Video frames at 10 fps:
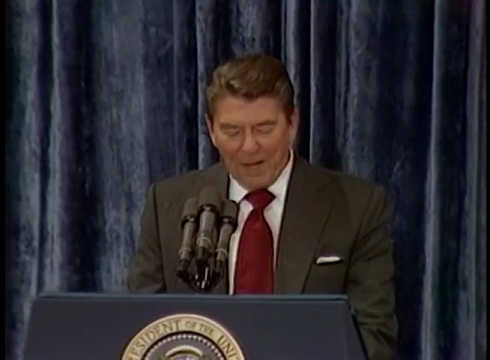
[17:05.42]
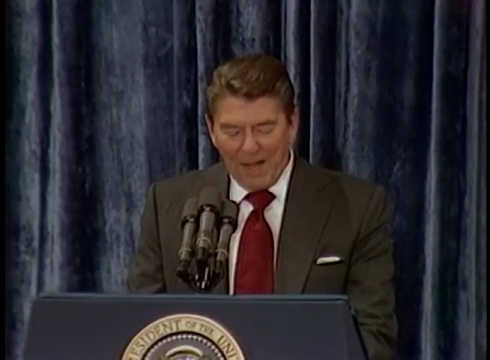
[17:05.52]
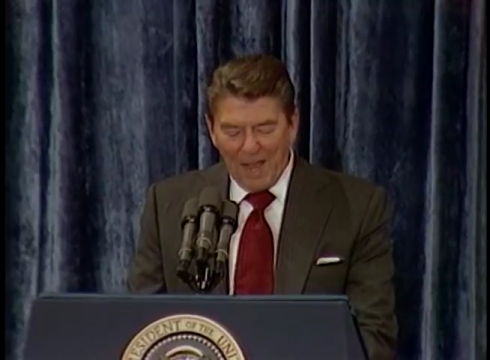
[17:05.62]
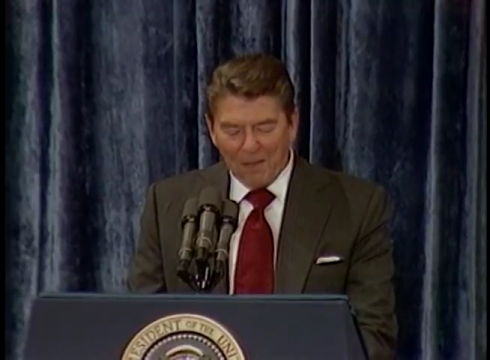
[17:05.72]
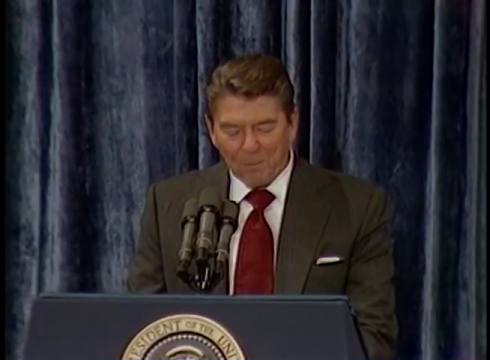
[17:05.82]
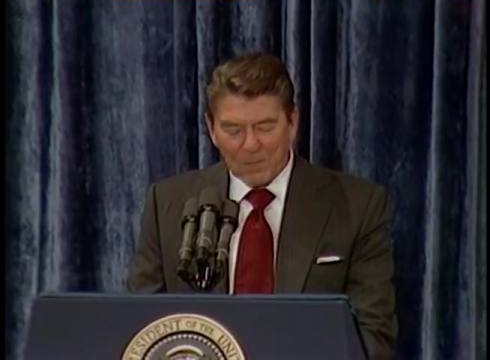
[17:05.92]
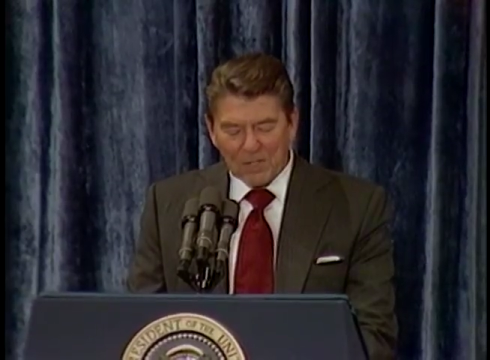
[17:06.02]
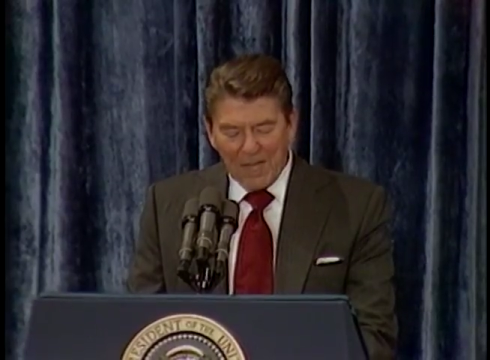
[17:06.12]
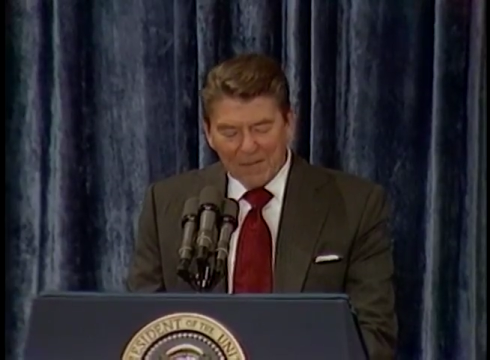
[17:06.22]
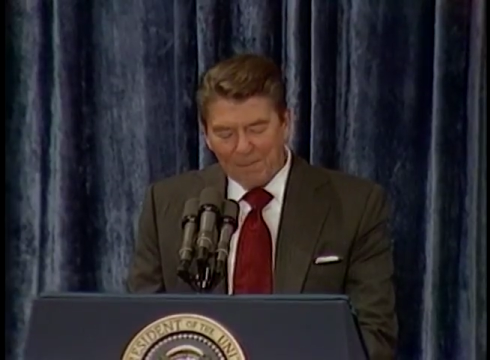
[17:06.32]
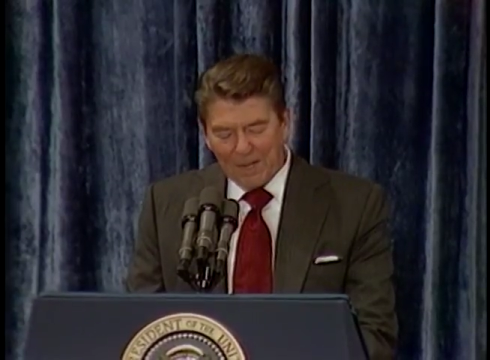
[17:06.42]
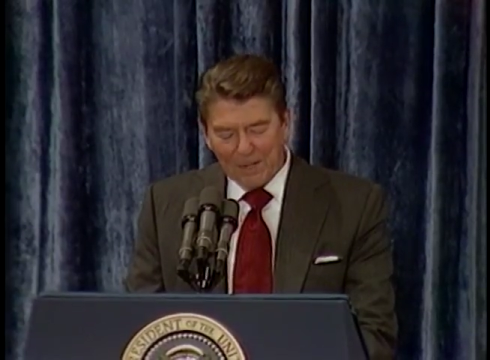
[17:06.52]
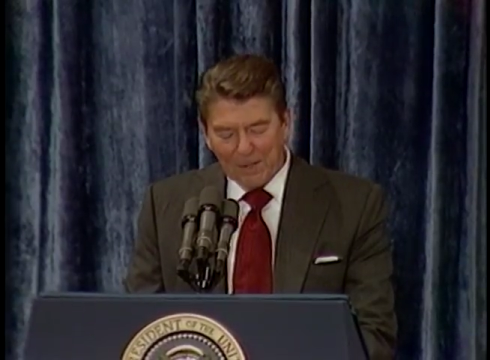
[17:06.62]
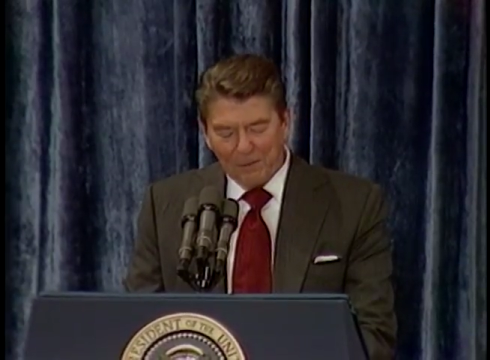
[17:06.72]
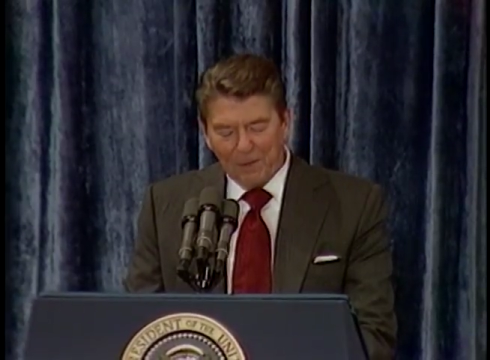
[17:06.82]
point five percent by
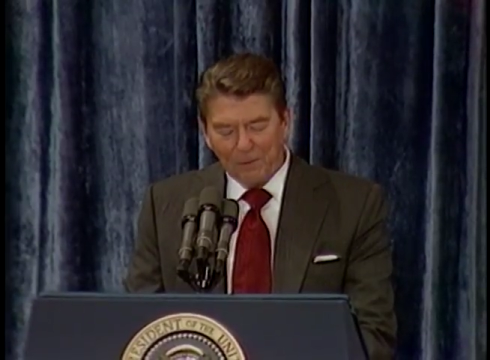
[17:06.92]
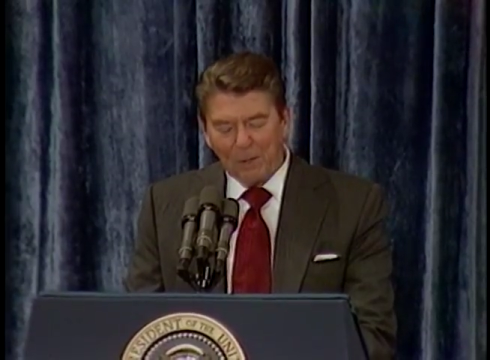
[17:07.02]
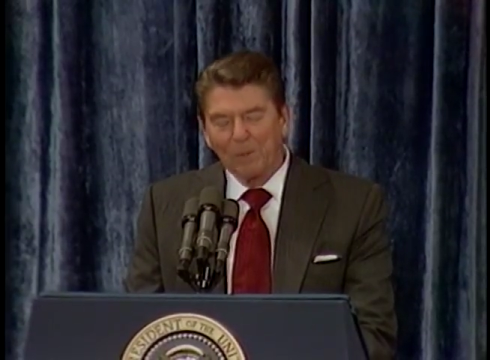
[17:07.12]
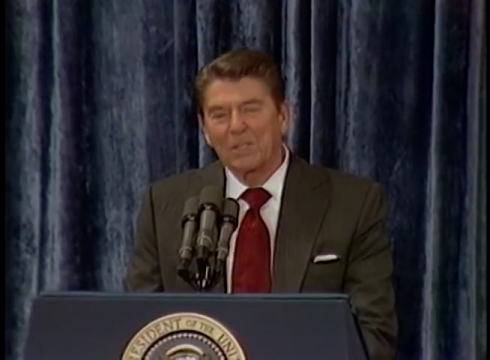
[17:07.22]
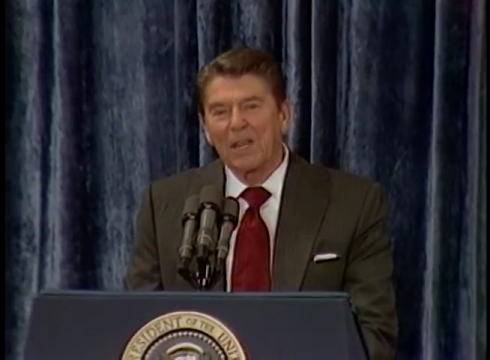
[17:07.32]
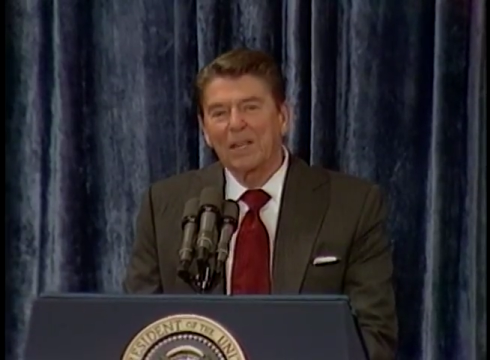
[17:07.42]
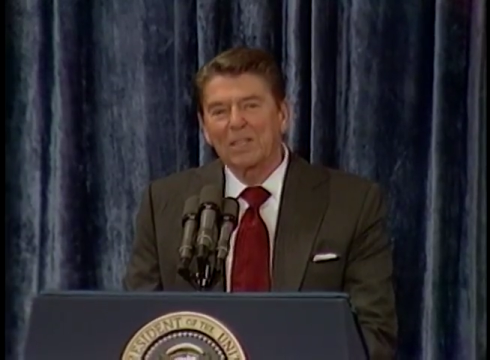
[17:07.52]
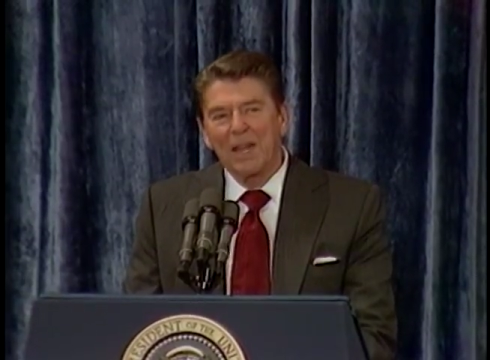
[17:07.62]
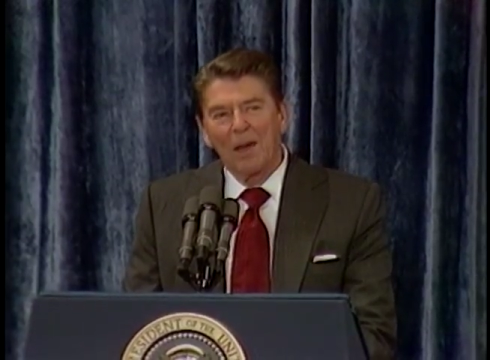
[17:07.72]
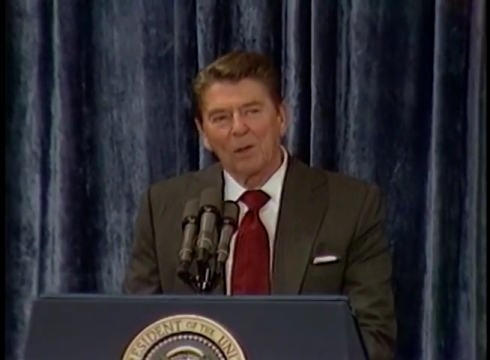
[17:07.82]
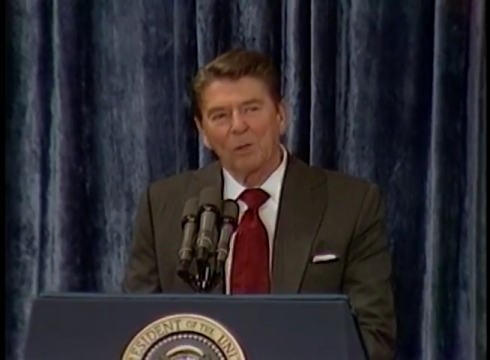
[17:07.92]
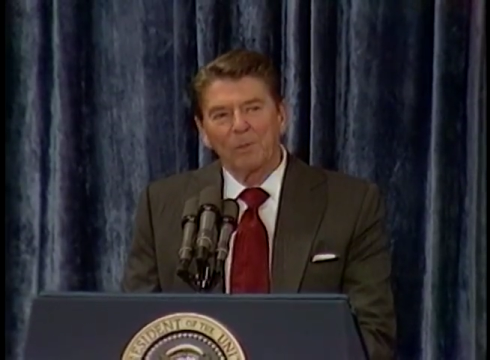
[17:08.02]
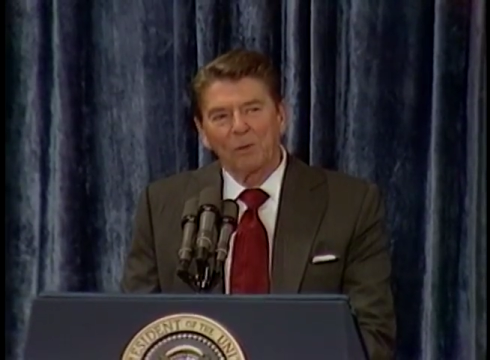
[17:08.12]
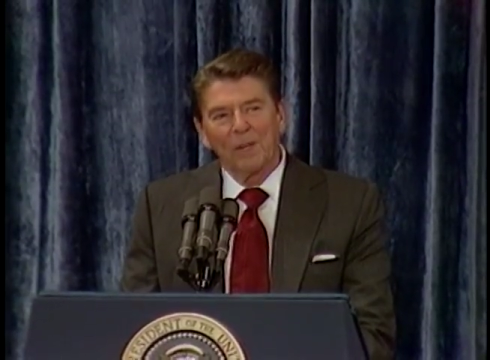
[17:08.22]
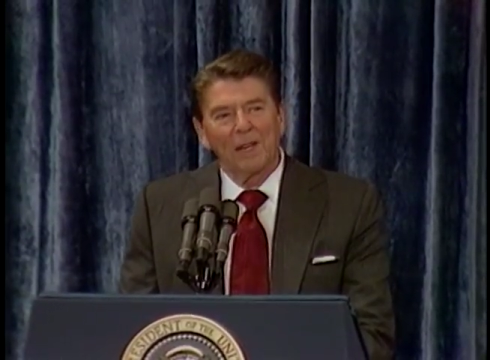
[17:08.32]
nearly fifty percent. It's down to
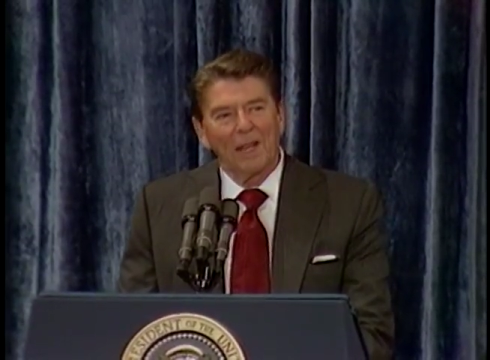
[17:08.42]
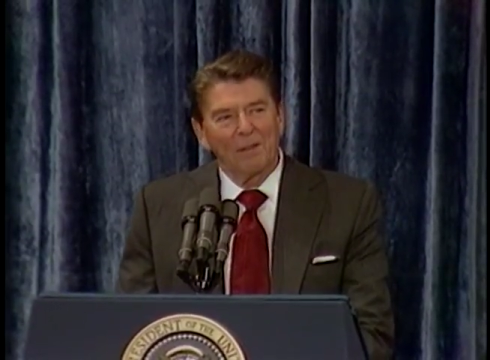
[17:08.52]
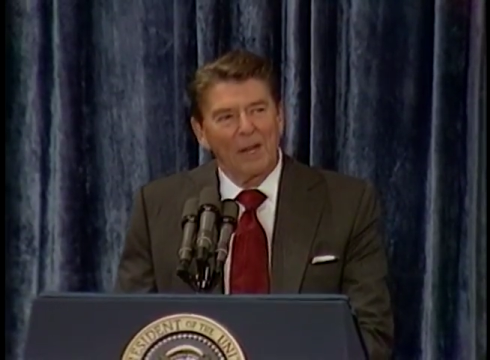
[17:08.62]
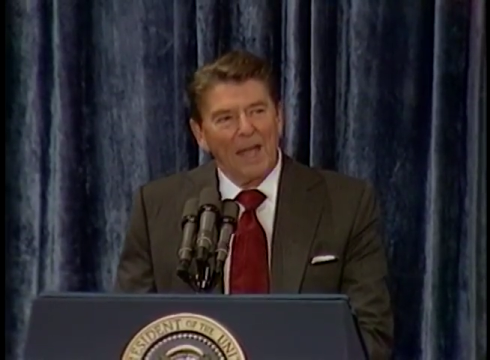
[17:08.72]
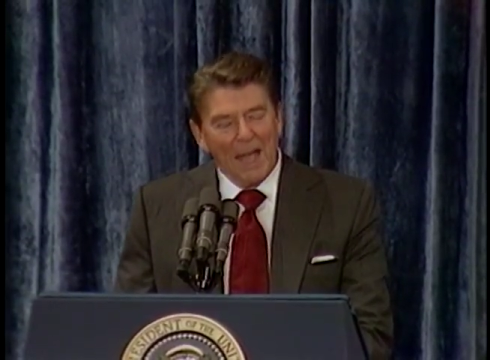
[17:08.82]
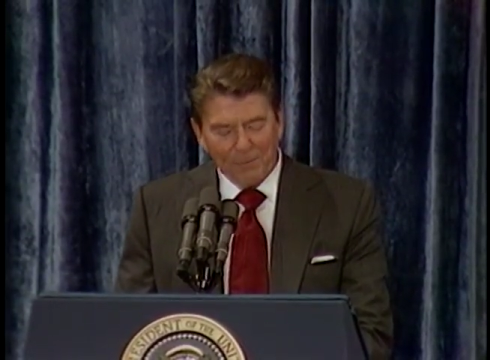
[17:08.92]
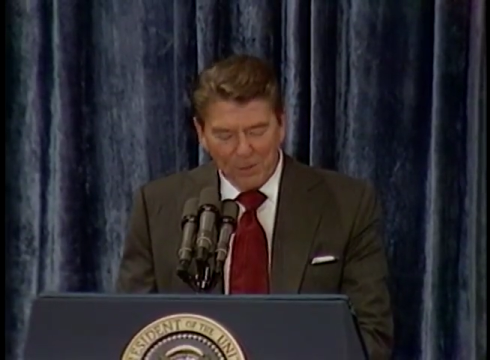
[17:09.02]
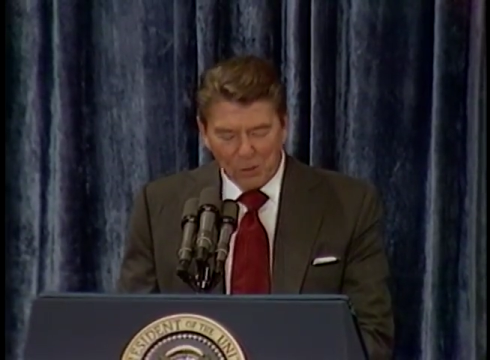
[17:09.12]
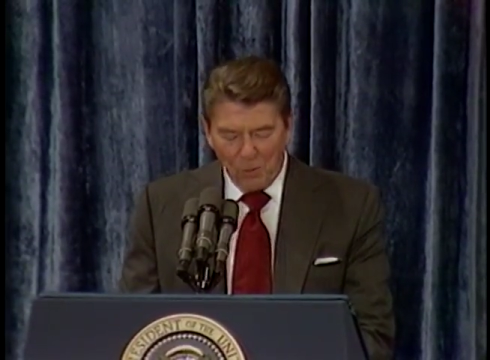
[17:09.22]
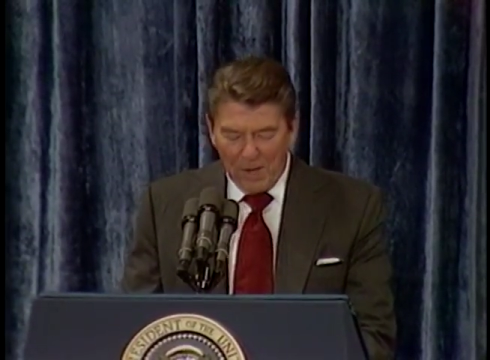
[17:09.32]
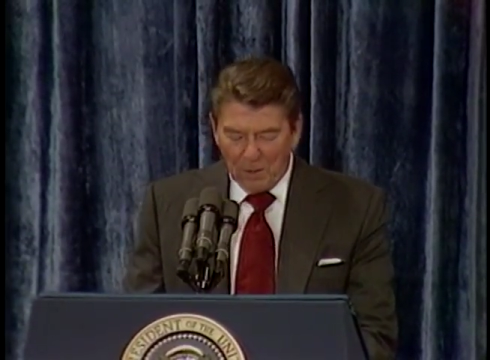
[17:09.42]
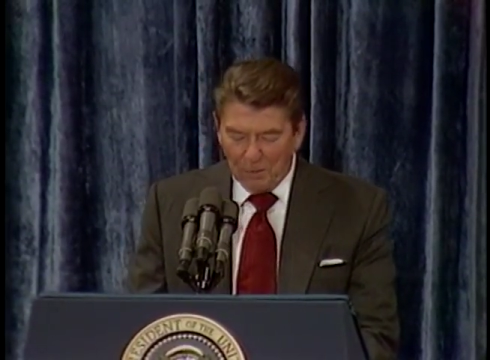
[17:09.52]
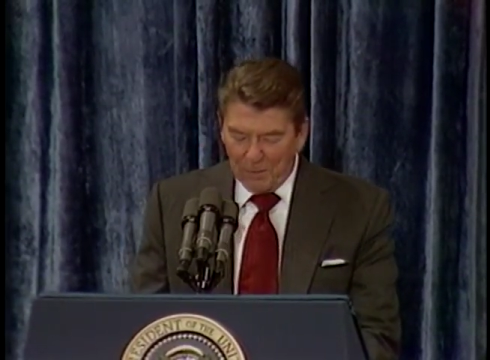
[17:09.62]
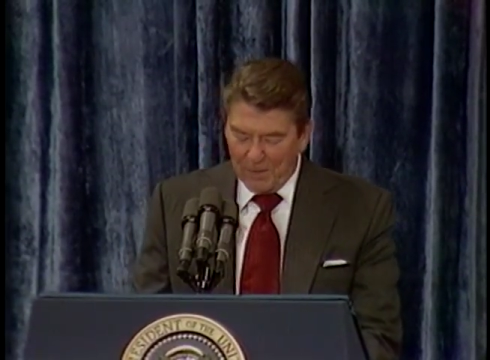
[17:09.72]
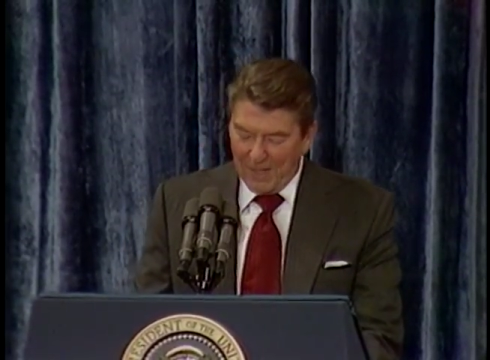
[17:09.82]
between eleven point five and
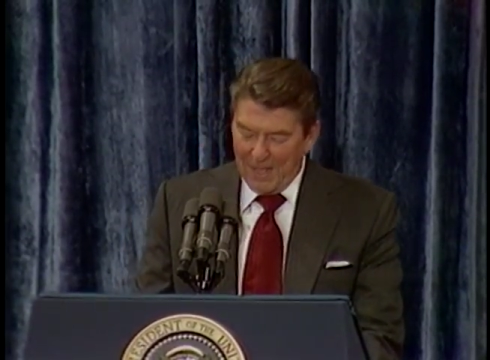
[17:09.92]
twelve.